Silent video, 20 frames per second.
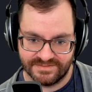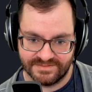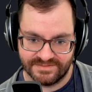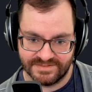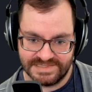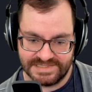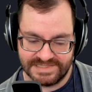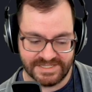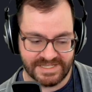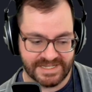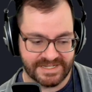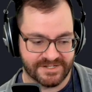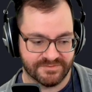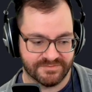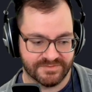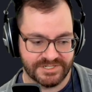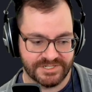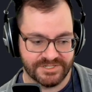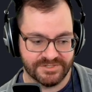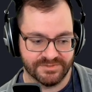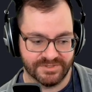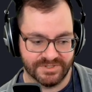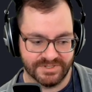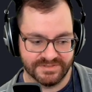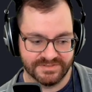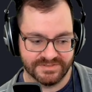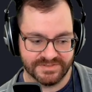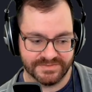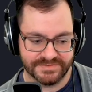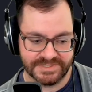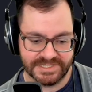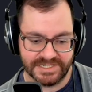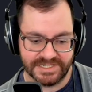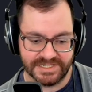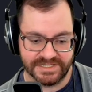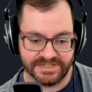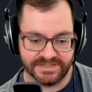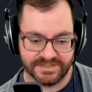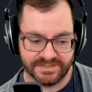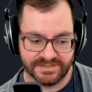It's like a renewal of
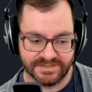kind.